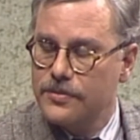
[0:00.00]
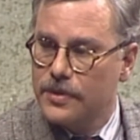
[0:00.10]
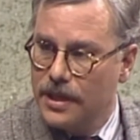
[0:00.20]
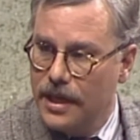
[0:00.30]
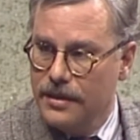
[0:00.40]

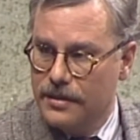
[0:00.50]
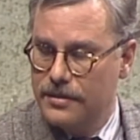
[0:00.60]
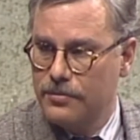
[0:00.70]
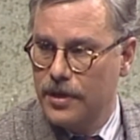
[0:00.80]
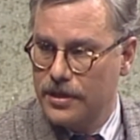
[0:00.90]
is
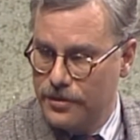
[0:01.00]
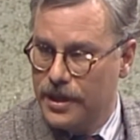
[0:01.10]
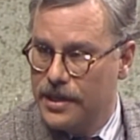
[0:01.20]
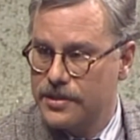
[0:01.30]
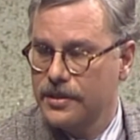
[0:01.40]
related to what
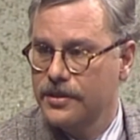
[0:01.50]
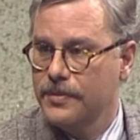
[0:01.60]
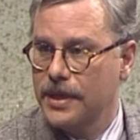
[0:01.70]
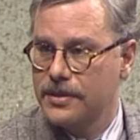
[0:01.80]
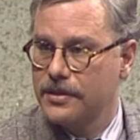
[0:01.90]
crashed in
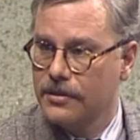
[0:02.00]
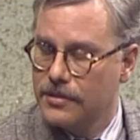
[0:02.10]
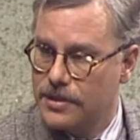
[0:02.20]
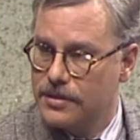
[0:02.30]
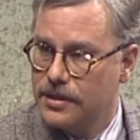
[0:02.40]
New
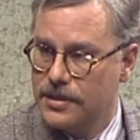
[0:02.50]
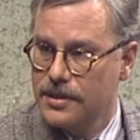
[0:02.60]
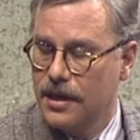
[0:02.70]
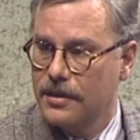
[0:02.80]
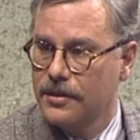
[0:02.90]
Mexico is,
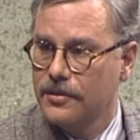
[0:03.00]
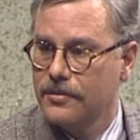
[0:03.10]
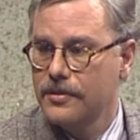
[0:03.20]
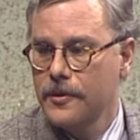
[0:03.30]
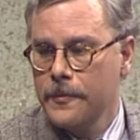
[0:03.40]
is not
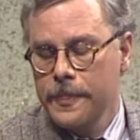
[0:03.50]
known.